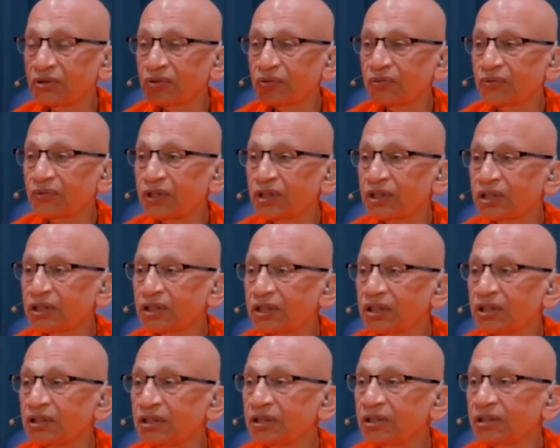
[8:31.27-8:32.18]
towards
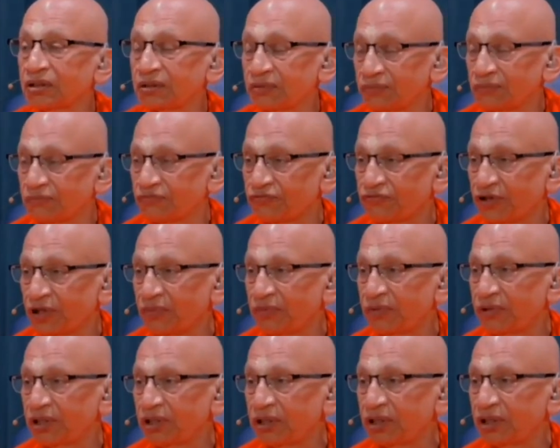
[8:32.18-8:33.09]
the
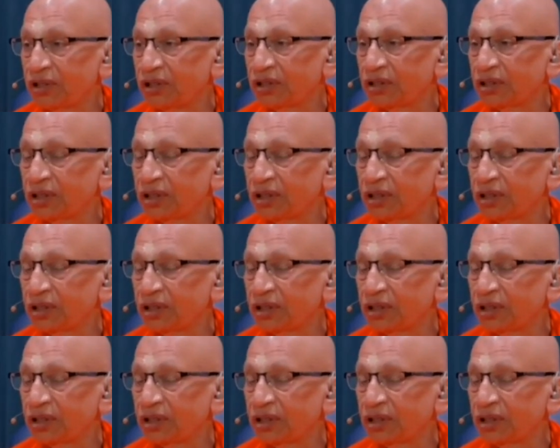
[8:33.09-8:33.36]
family,